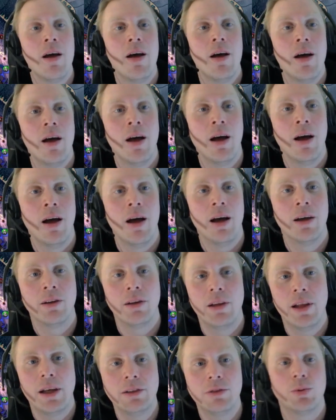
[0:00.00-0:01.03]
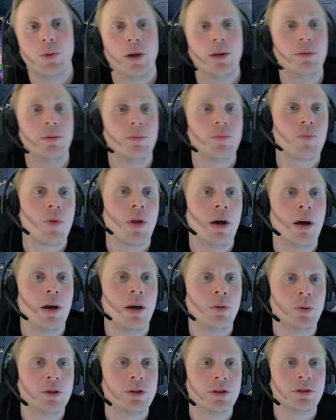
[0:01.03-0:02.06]
And the last one,
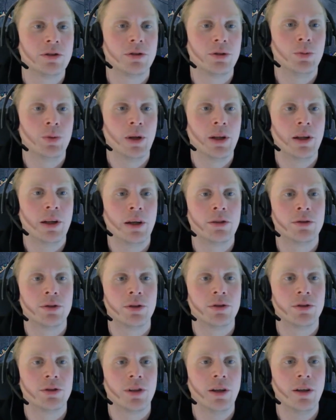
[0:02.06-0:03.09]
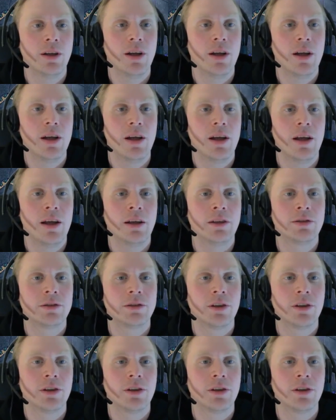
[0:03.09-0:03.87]
which is really interesting, is